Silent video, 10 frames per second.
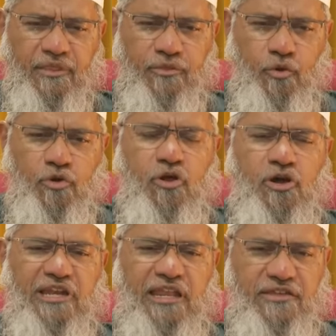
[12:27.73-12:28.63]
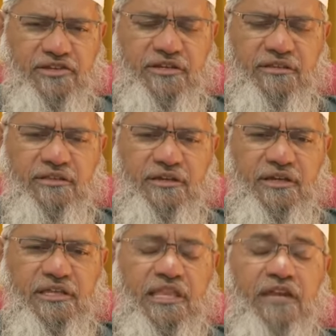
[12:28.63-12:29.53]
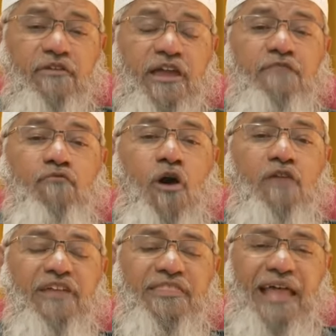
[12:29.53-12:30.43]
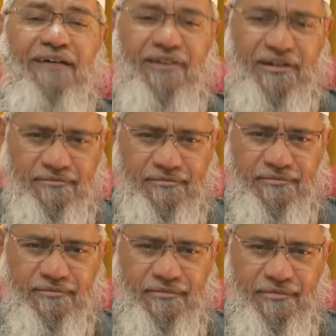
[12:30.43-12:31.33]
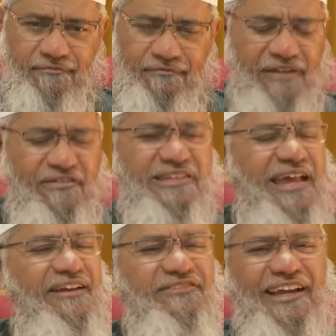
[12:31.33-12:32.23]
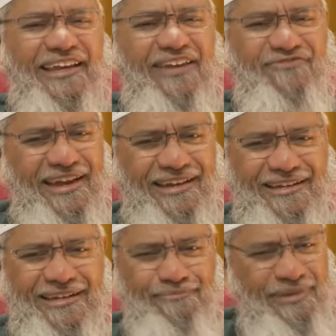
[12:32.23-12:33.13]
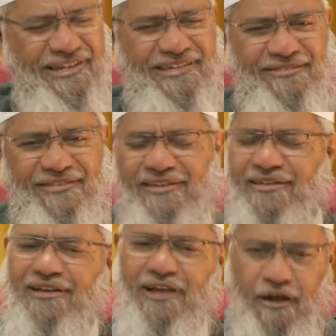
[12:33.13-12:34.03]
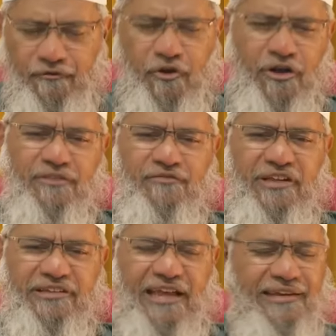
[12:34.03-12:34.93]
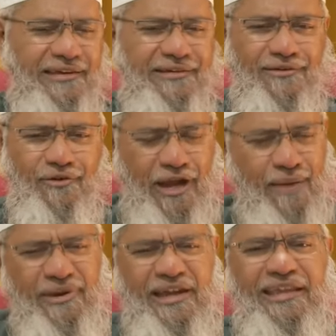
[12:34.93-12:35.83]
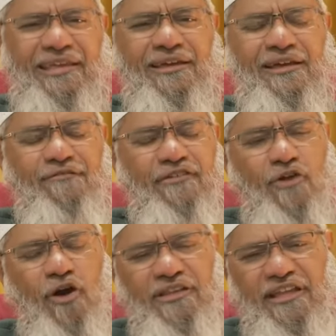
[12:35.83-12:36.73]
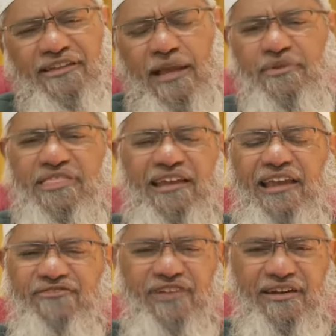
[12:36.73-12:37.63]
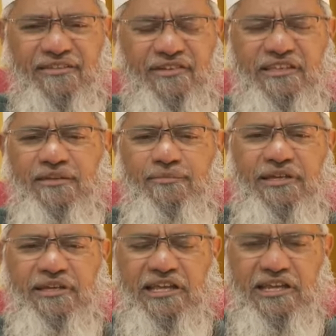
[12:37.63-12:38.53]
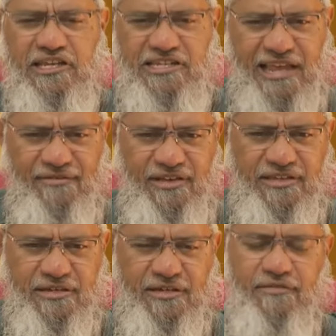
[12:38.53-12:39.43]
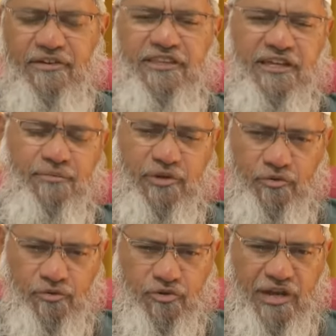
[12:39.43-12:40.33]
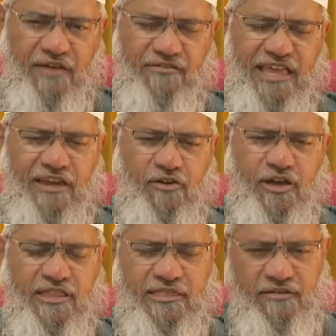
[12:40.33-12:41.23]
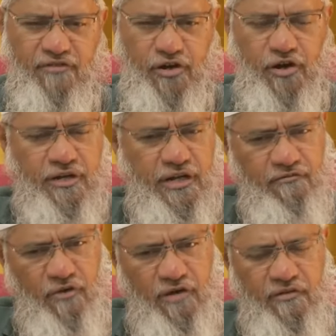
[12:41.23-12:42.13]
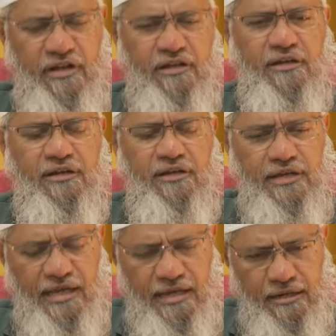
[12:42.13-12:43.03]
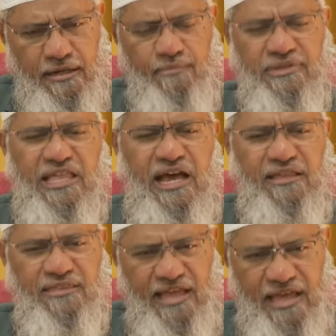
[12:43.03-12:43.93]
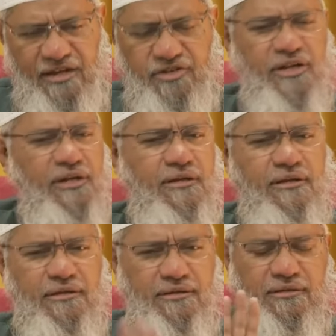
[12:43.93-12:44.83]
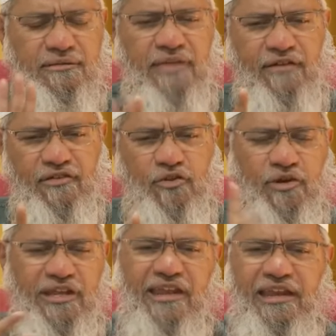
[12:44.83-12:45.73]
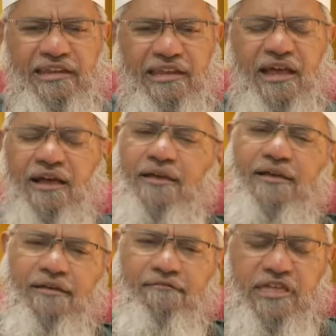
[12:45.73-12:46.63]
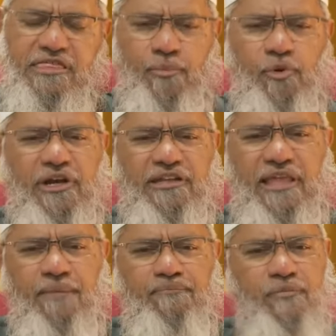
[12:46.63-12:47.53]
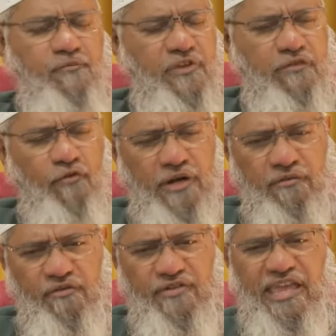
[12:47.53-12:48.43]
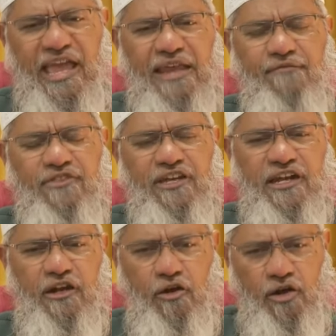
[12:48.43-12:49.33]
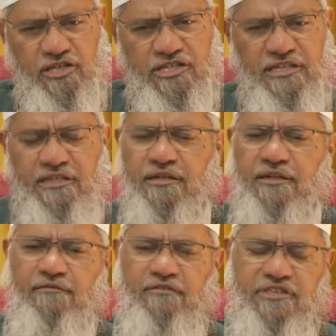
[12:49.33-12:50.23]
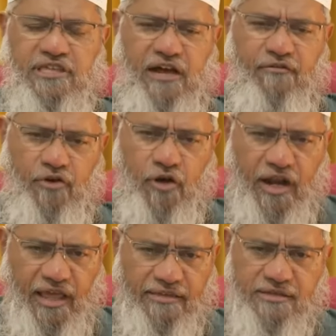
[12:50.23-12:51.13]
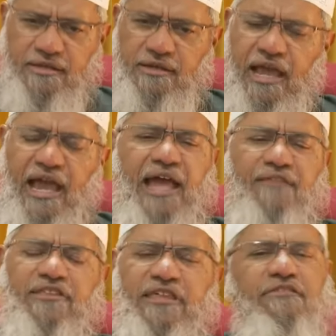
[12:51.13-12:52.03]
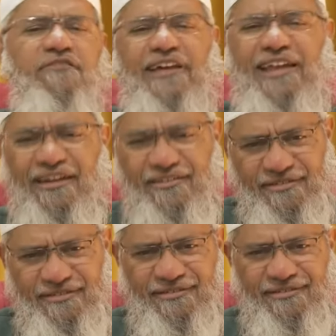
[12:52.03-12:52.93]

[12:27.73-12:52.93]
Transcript: those organizations that were involved in Dawah, when we started a satellite channel, Peace TV, of course, we started collaborating with all the Islamic satellite channels, whether it be in English language, whether it be in Urdu language, as long as they were not involved in bidat and shirk, that was the only criteria. We supported them with whatever we can, with our technology, with our knowledge, and with even finance.